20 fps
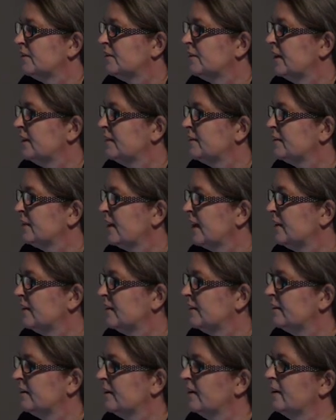States,
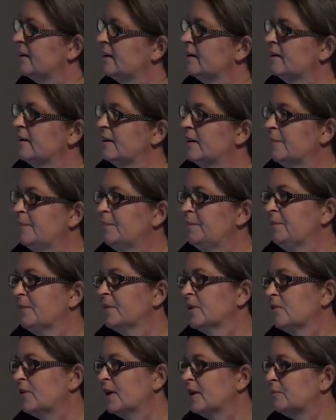
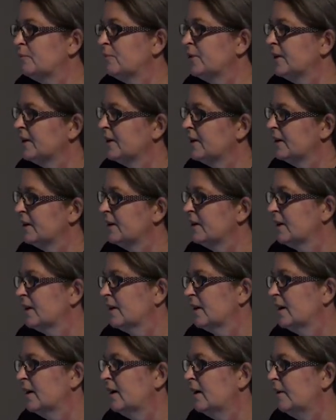Canada, Great Britain,
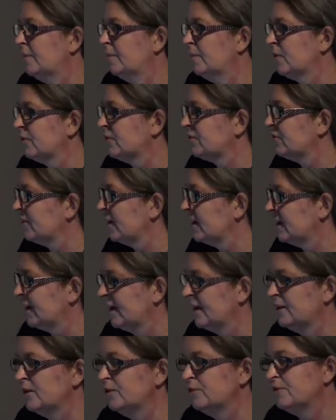Australia,
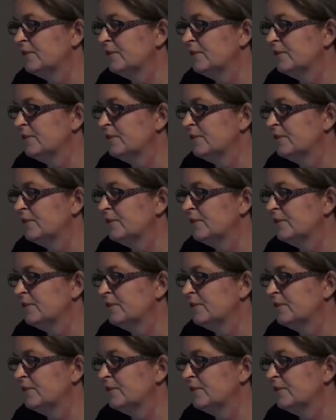and New